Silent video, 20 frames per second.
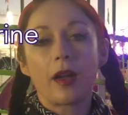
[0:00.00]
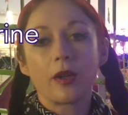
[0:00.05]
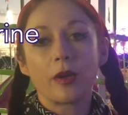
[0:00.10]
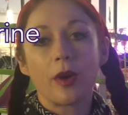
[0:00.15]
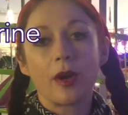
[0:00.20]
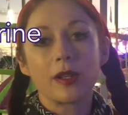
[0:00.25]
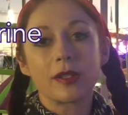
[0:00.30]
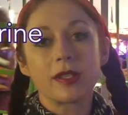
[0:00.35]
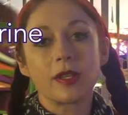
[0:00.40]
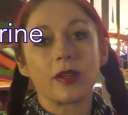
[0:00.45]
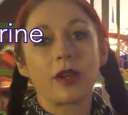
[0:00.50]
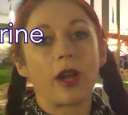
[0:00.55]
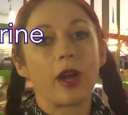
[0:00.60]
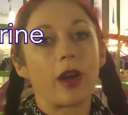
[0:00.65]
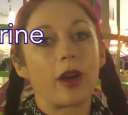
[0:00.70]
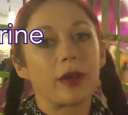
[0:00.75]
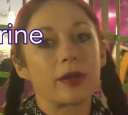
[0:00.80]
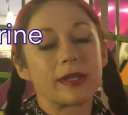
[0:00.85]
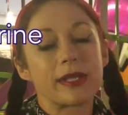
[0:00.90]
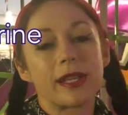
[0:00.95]
you also
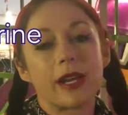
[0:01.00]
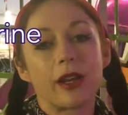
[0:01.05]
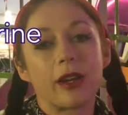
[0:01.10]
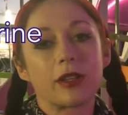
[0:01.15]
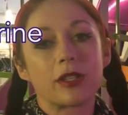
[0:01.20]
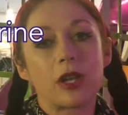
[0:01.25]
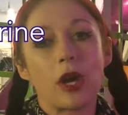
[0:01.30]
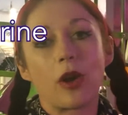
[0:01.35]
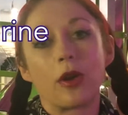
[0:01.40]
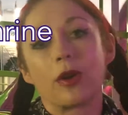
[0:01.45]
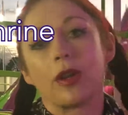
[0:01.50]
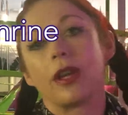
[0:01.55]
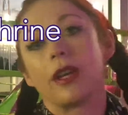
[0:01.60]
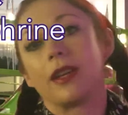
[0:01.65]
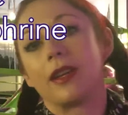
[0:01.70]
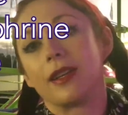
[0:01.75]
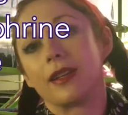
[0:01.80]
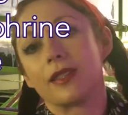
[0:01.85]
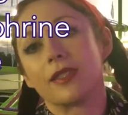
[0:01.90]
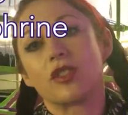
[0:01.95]
know,
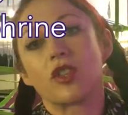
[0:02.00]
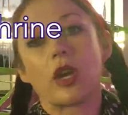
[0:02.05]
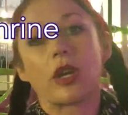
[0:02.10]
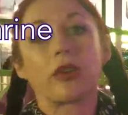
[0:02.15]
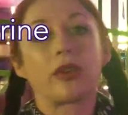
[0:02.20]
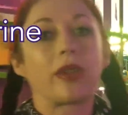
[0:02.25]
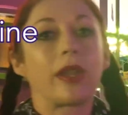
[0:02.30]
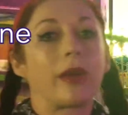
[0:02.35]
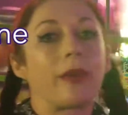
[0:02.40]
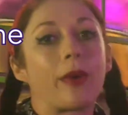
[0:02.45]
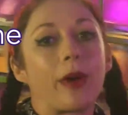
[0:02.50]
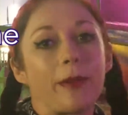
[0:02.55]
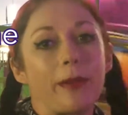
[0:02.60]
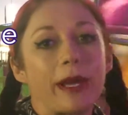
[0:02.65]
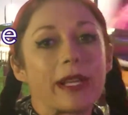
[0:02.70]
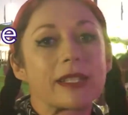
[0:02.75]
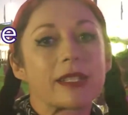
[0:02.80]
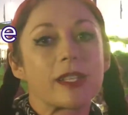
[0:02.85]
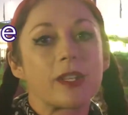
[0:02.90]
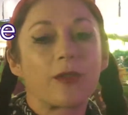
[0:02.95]
serotonin is generally what
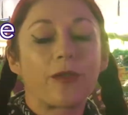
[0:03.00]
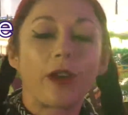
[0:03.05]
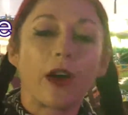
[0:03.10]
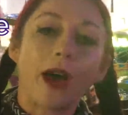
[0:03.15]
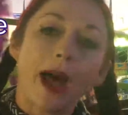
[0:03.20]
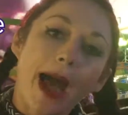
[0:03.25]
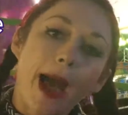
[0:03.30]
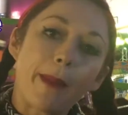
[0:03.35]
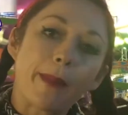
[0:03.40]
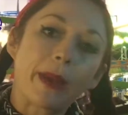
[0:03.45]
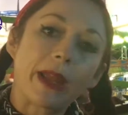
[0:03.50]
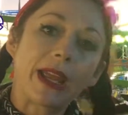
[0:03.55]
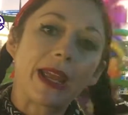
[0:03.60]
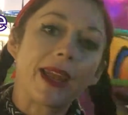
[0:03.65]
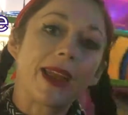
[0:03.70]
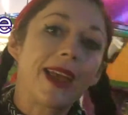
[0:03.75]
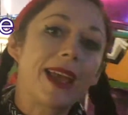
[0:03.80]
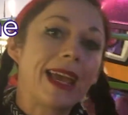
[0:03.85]
makes us feel happy,